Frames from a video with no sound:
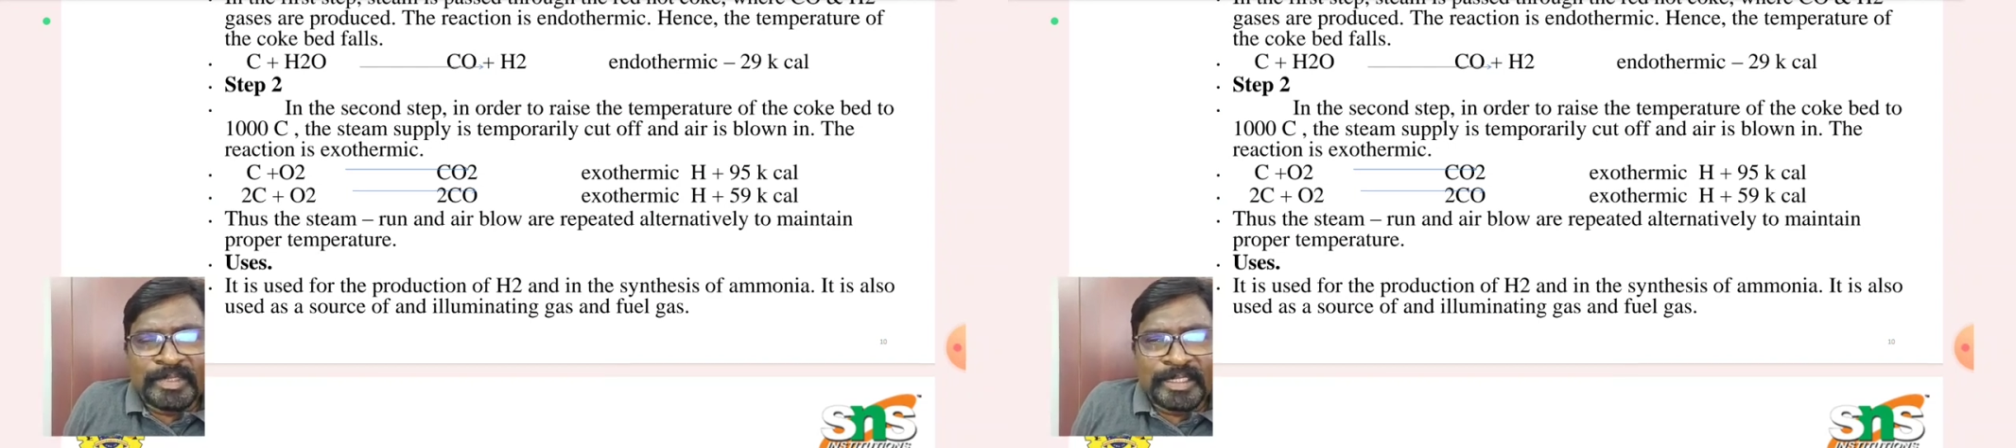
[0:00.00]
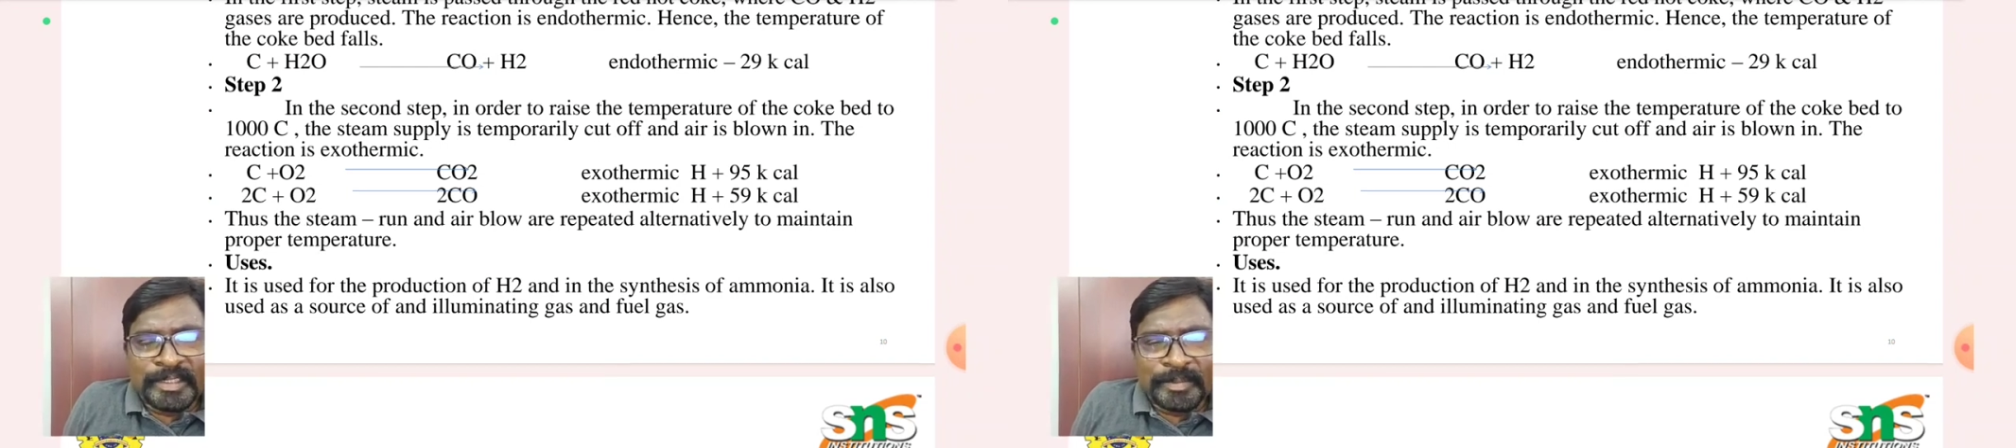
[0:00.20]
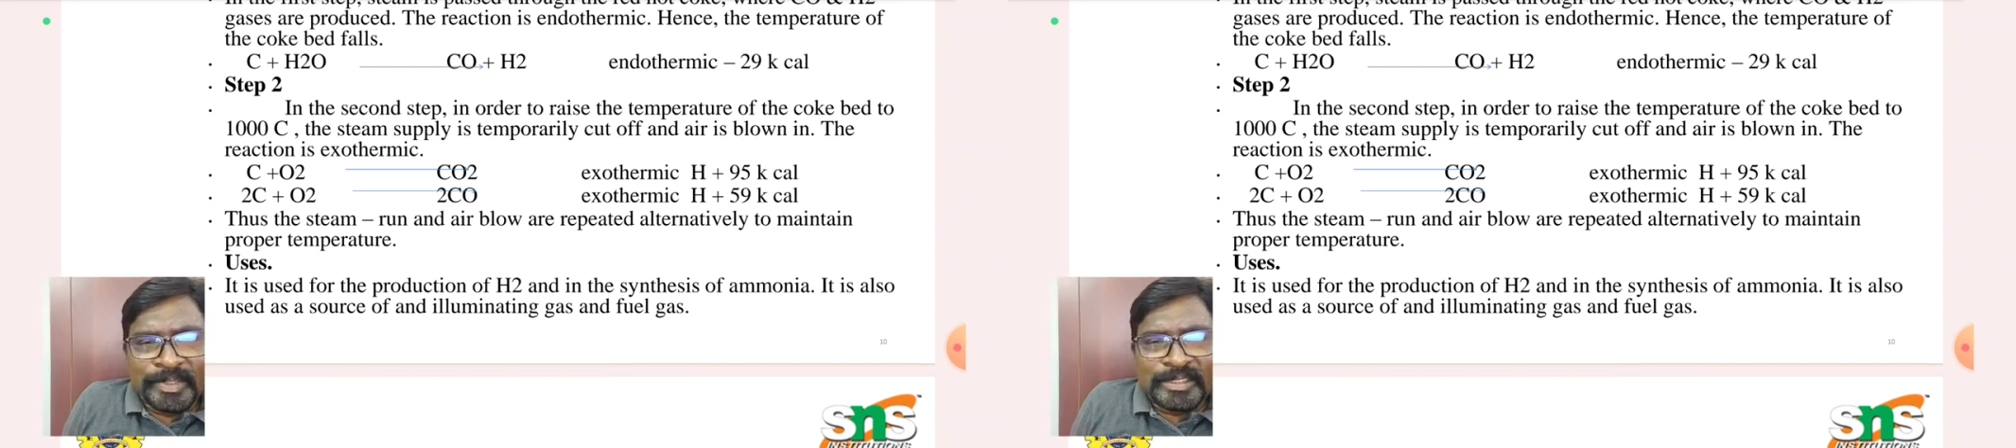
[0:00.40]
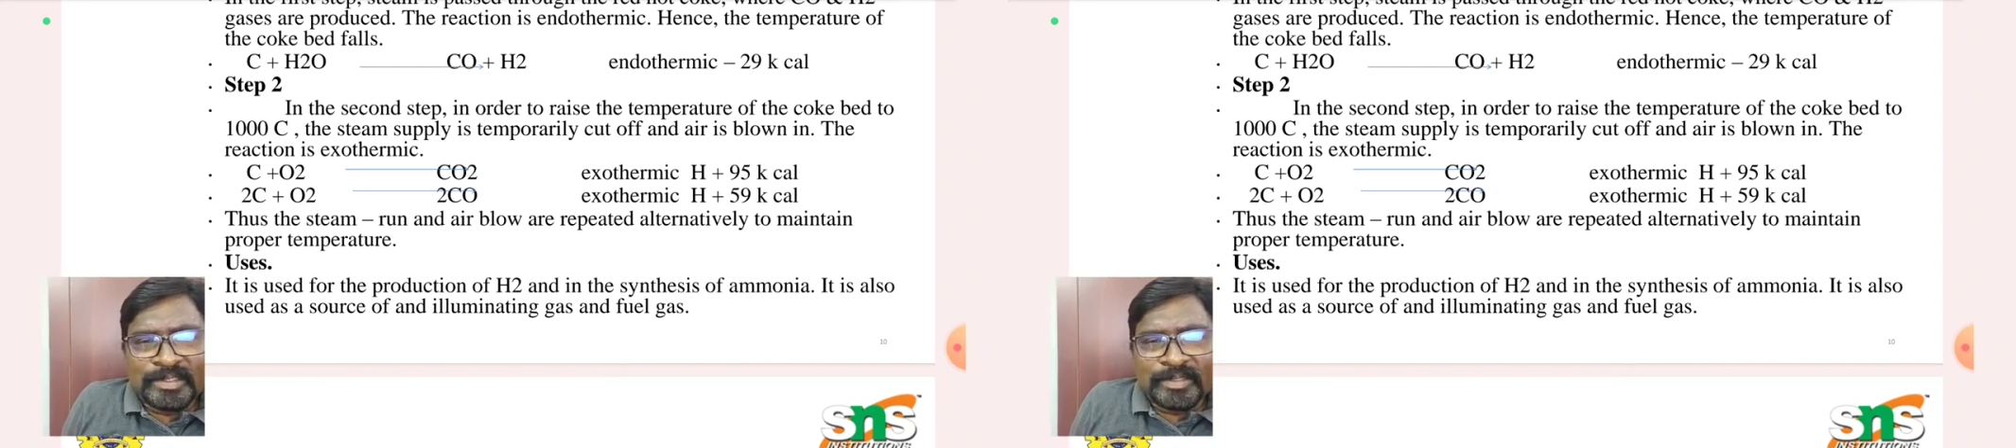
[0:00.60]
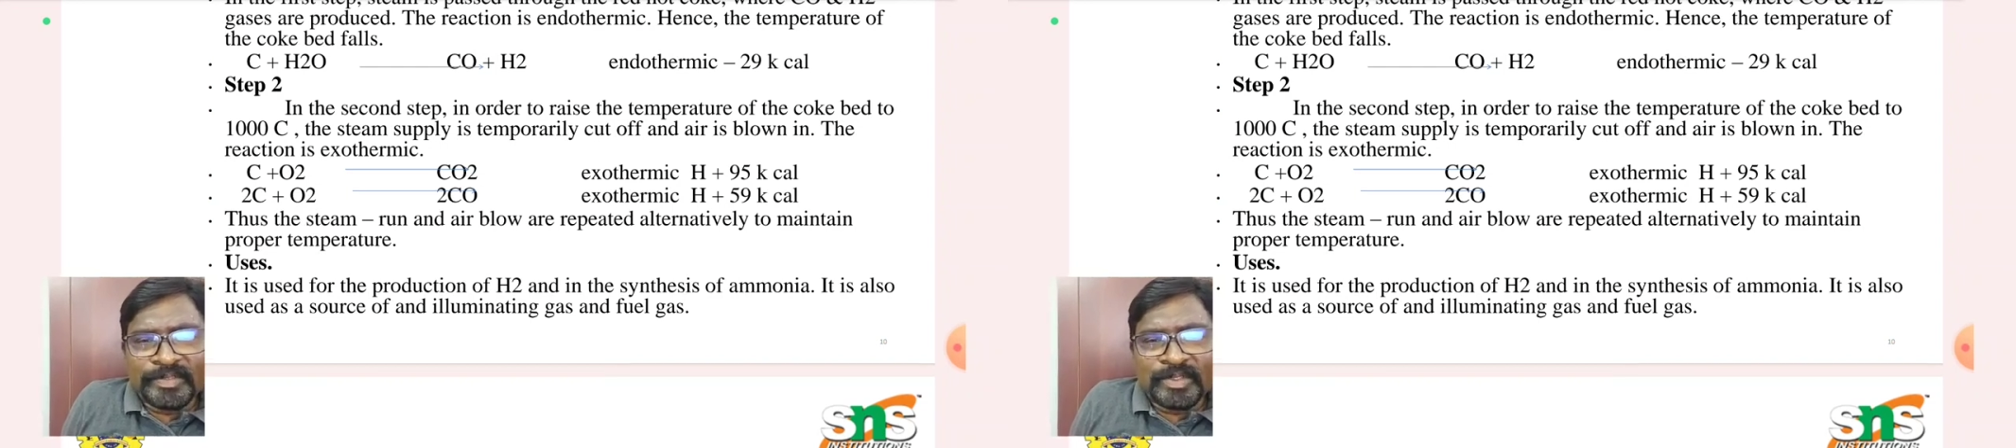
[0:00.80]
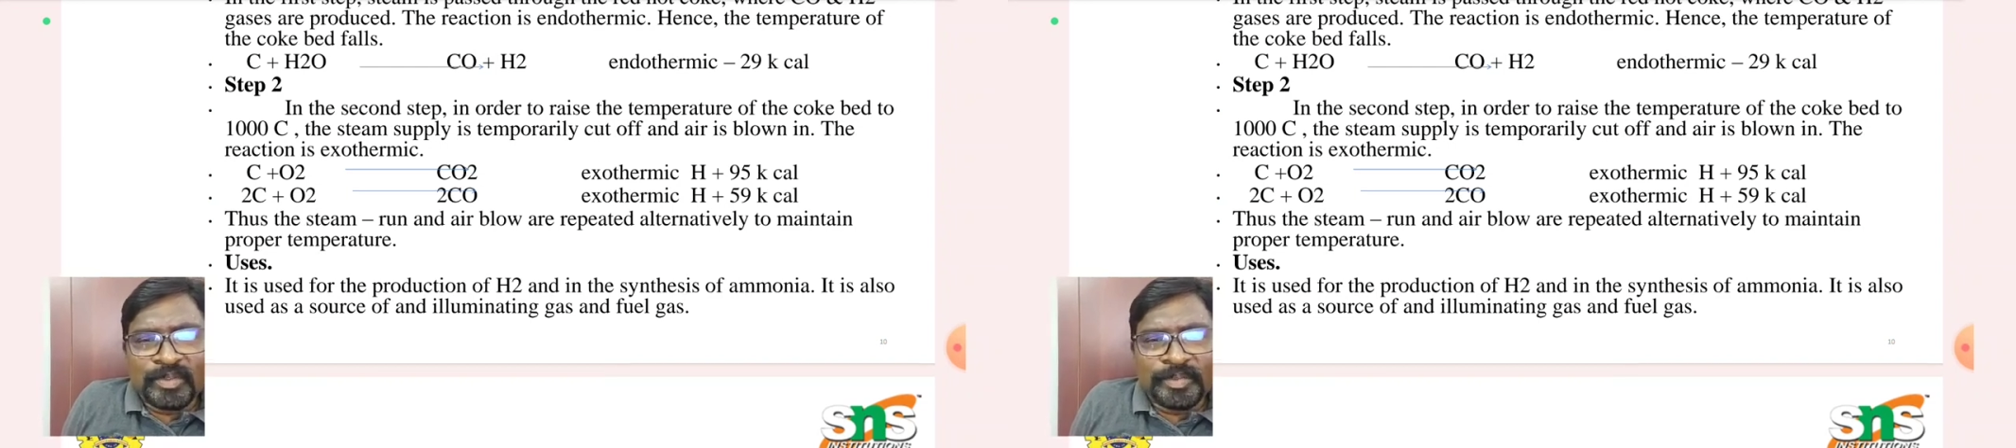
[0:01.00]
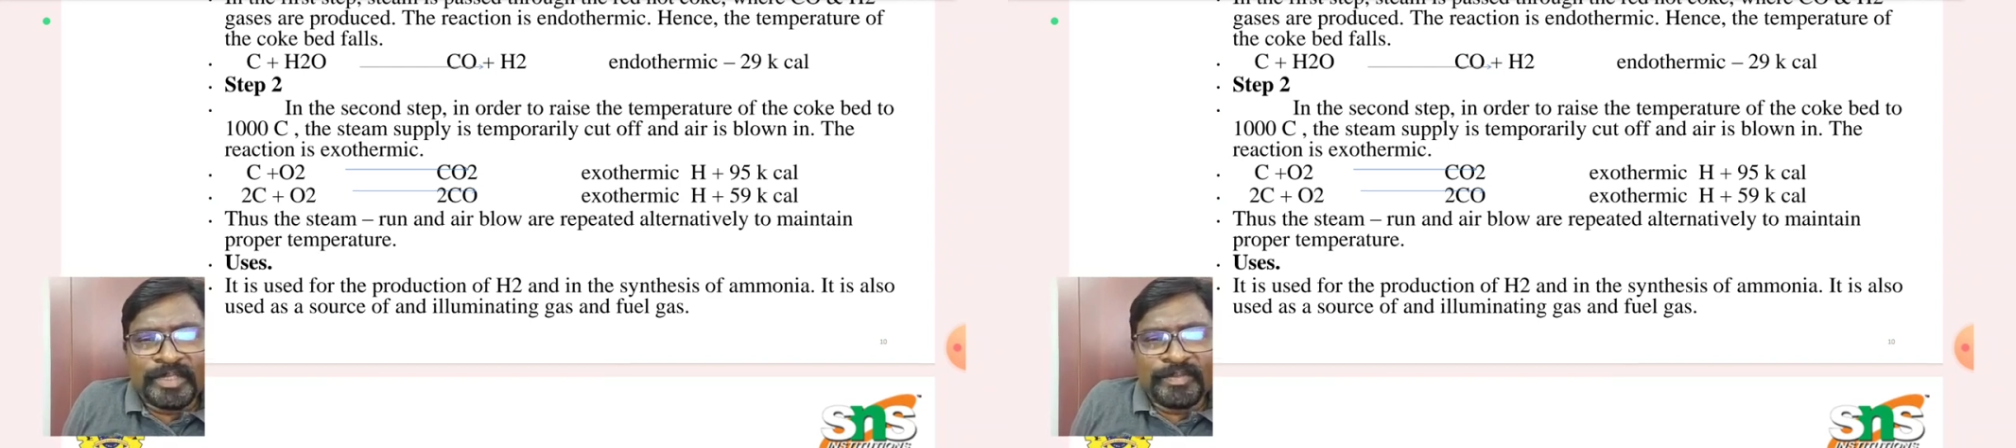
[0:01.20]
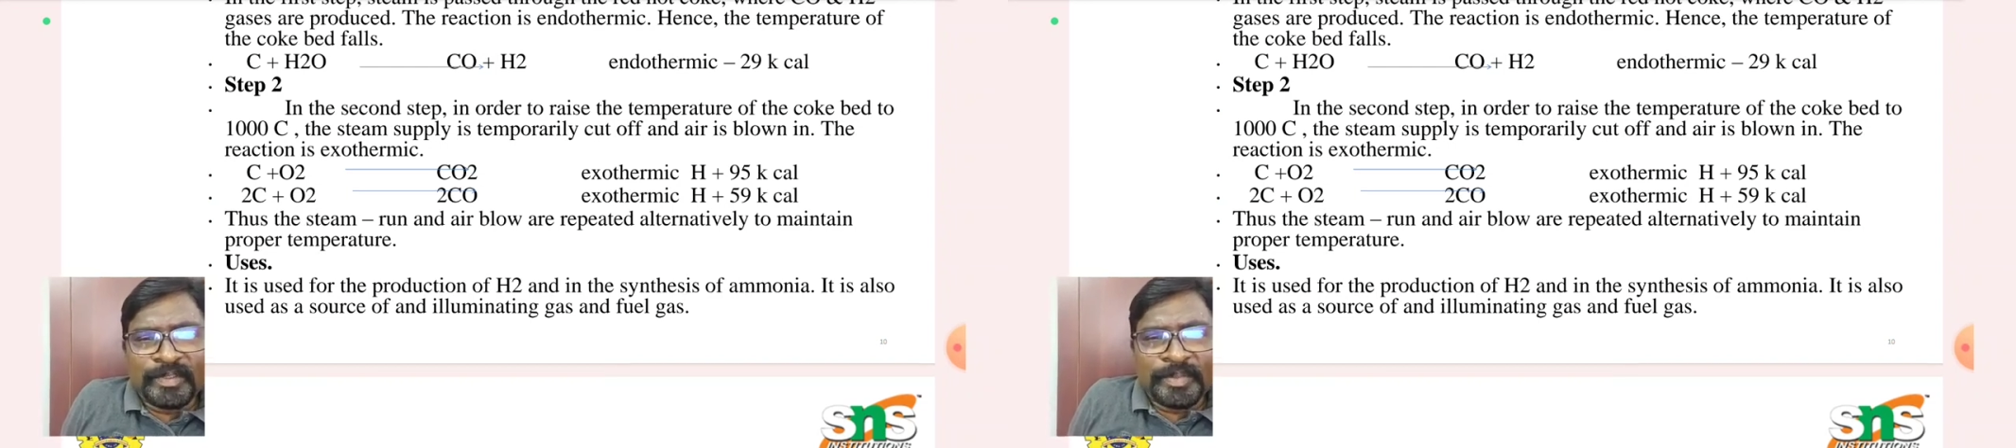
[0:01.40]
the temperature of the coke
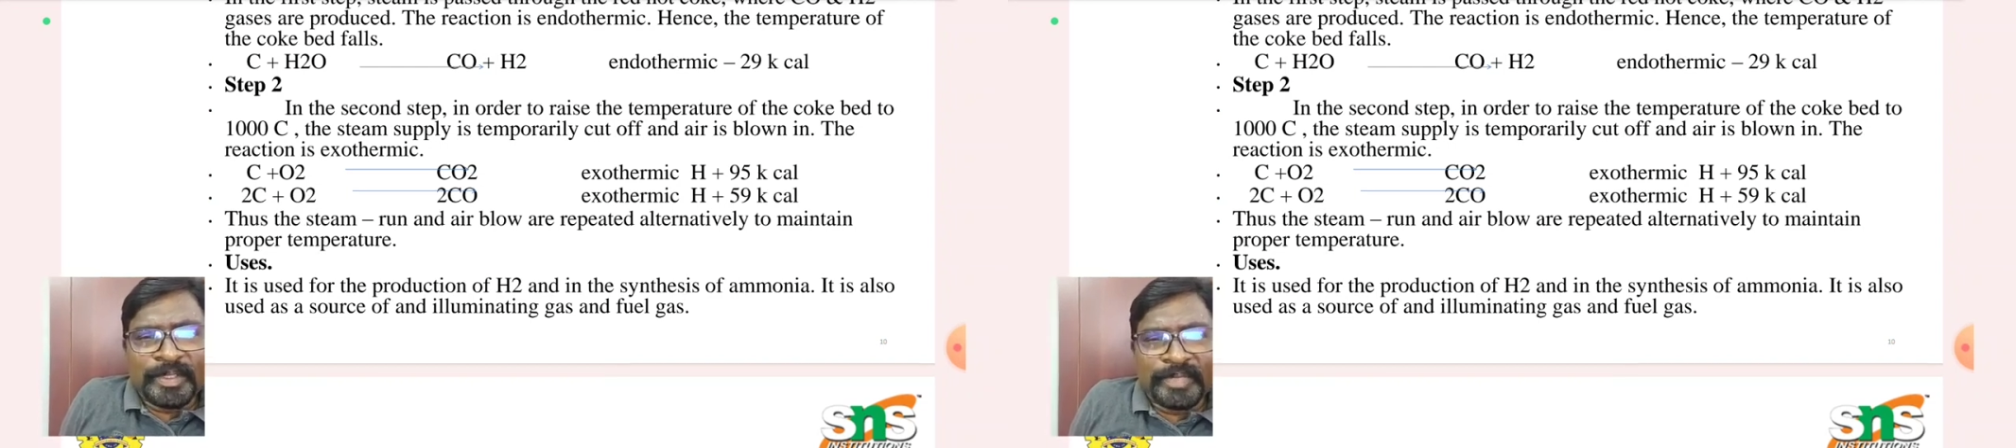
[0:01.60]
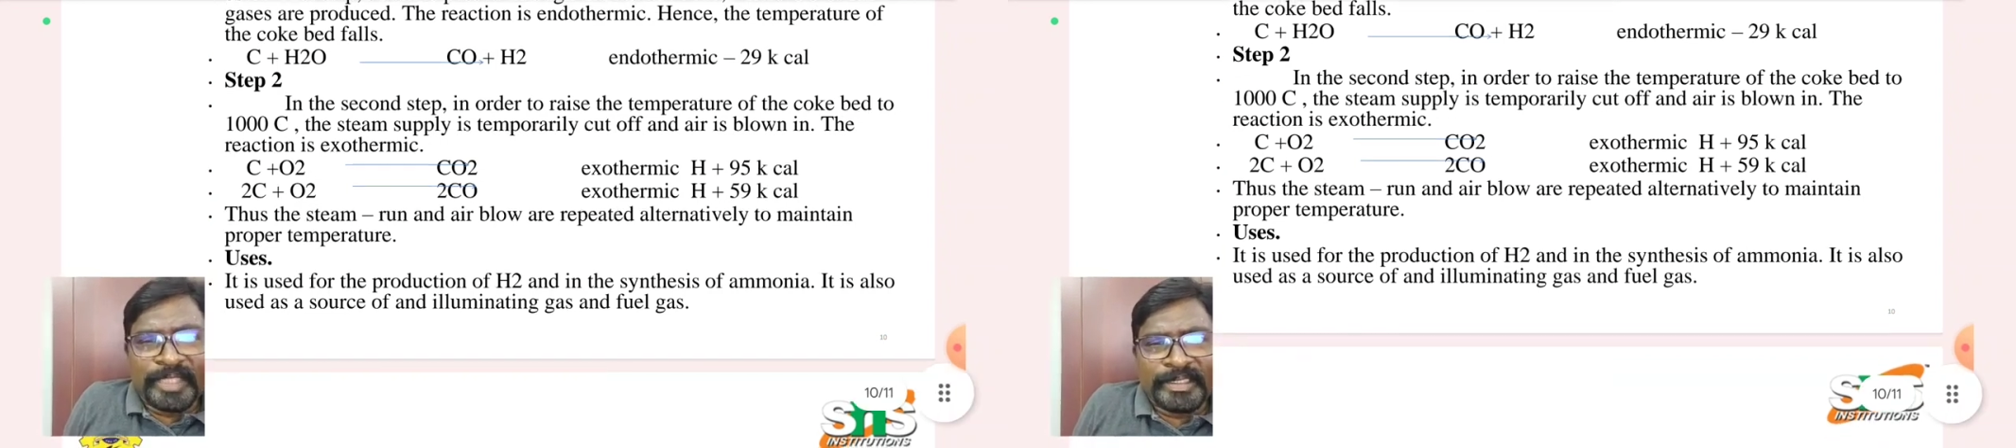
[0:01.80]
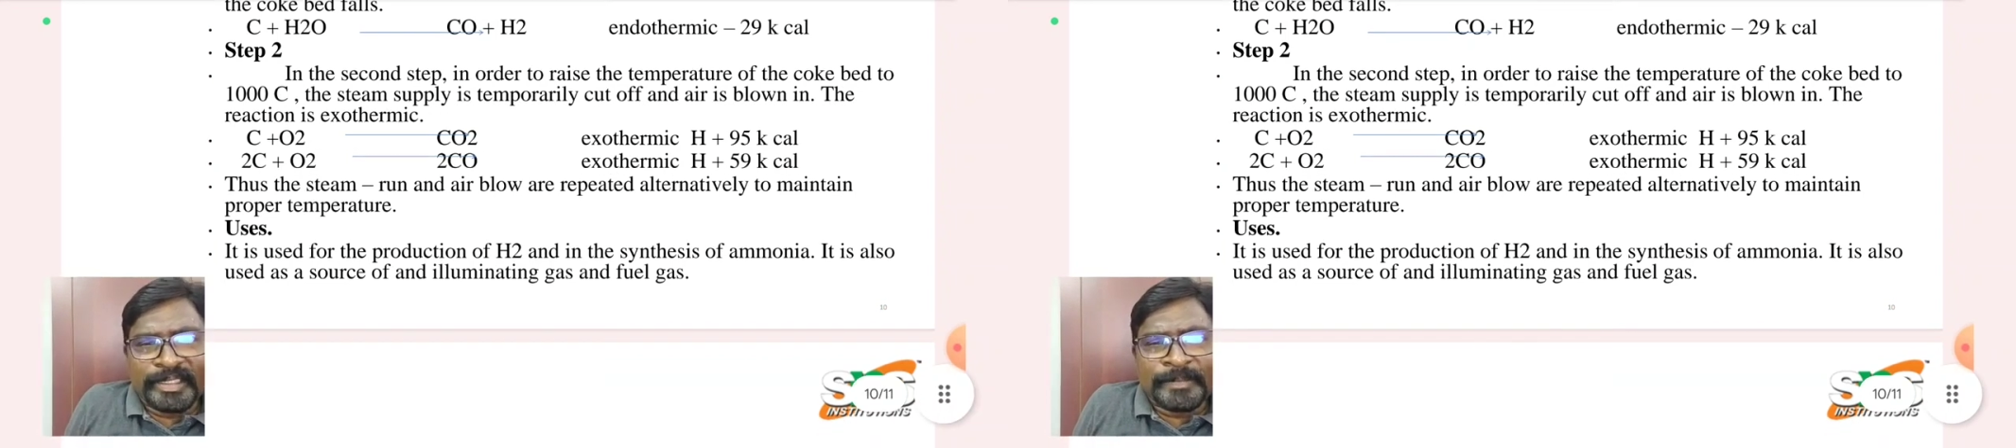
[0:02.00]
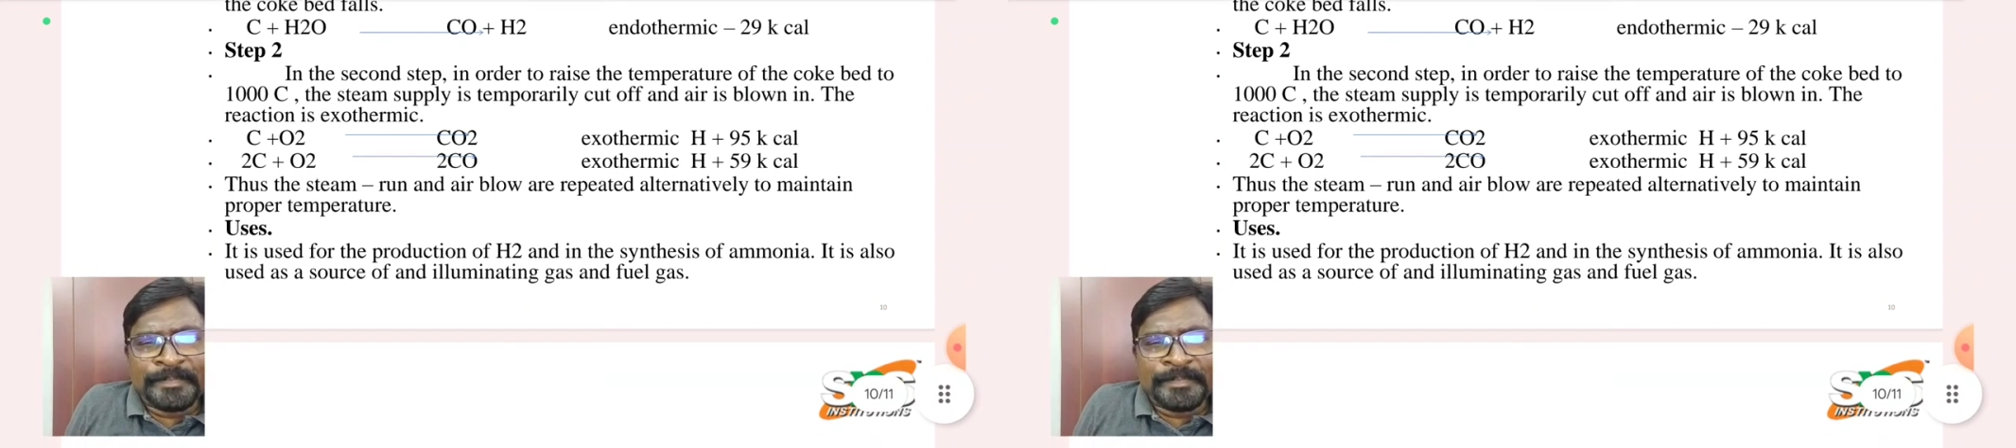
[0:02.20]
bed will be maintained.